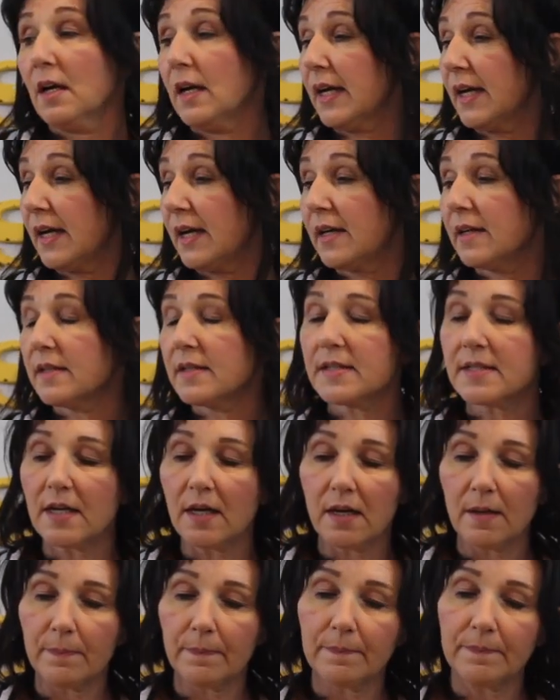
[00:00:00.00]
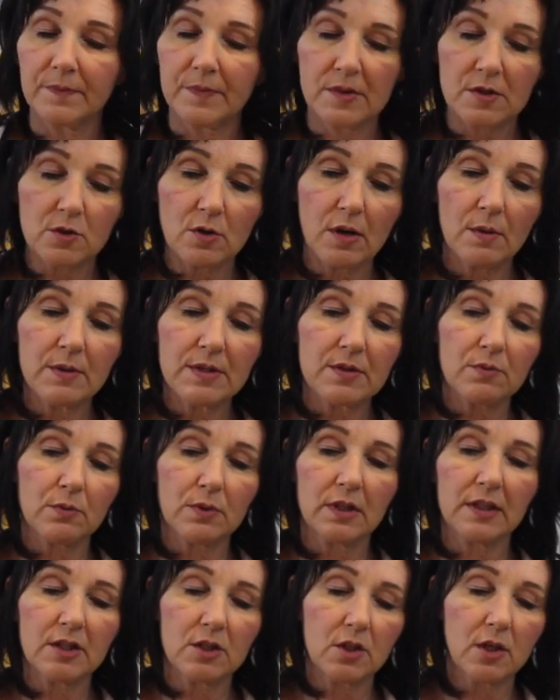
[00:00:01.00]
And so I was
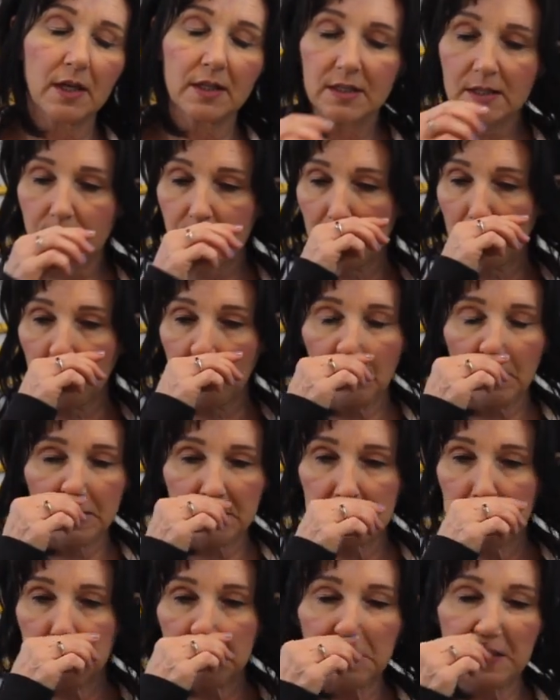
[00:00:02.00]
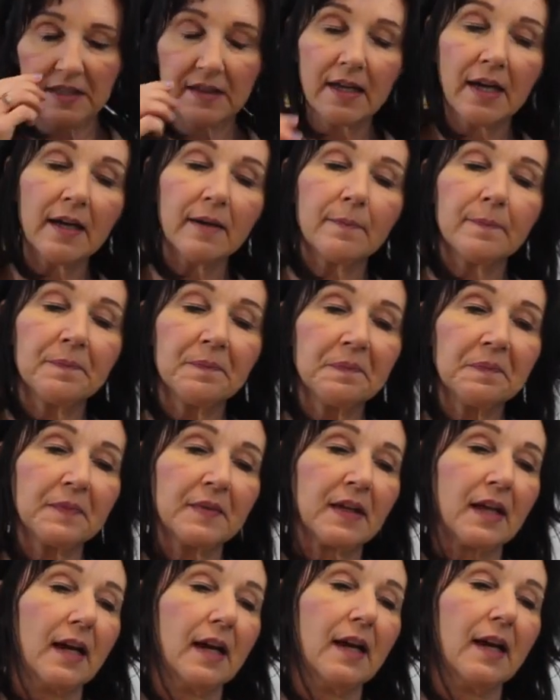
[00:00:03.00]
really trying to make a point of doing that,
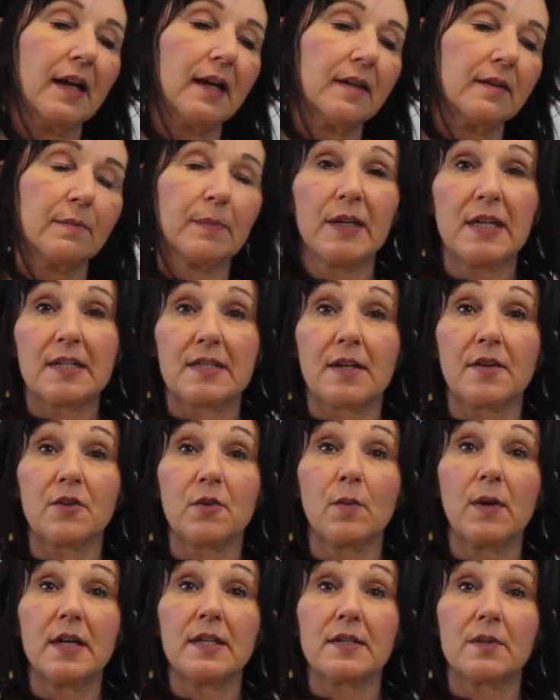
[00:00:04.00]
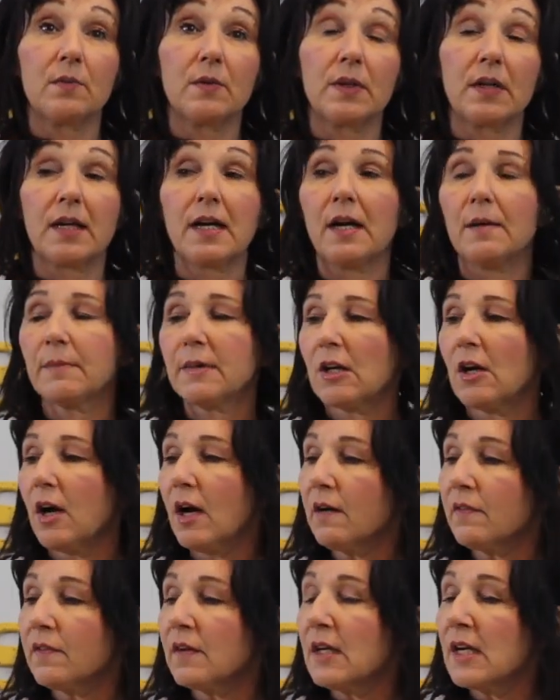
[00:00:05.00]
and because otherwise it would have cut me
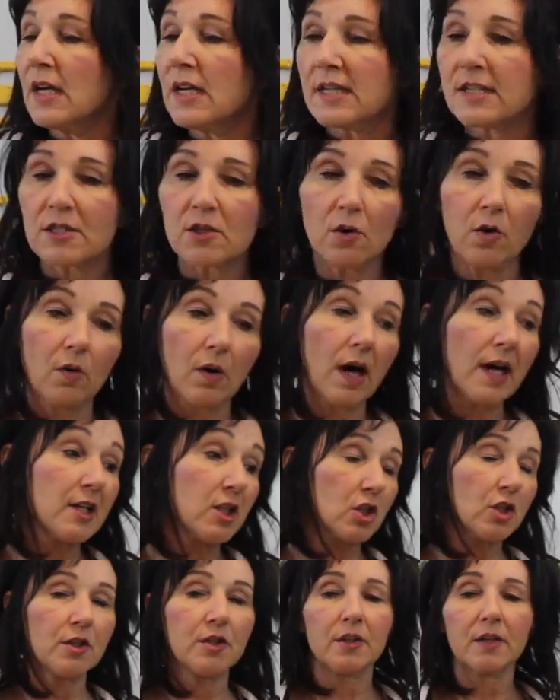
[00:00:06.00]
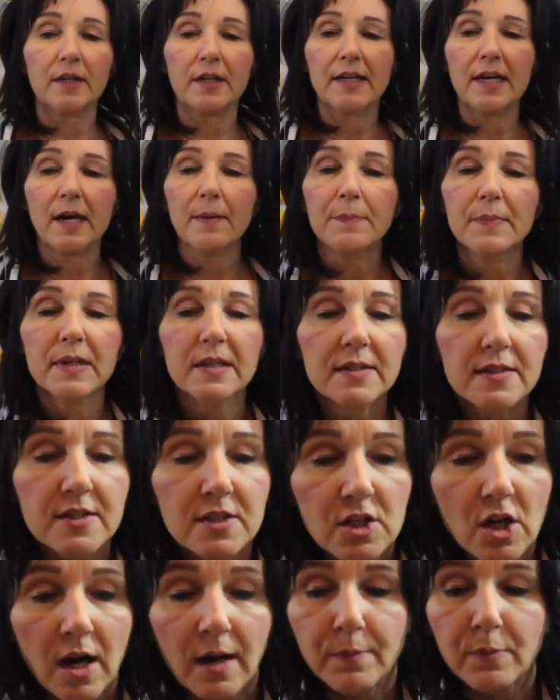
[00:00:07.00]
off. So I should hurry up and
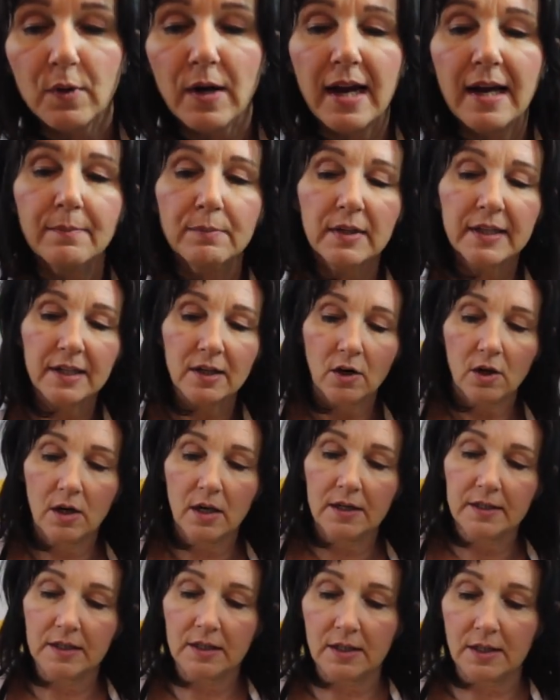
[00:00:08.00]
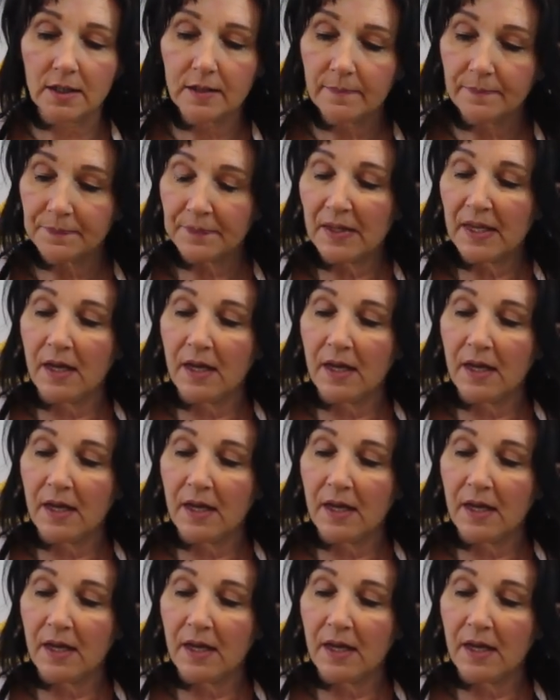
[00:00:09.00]
stop rambling on here.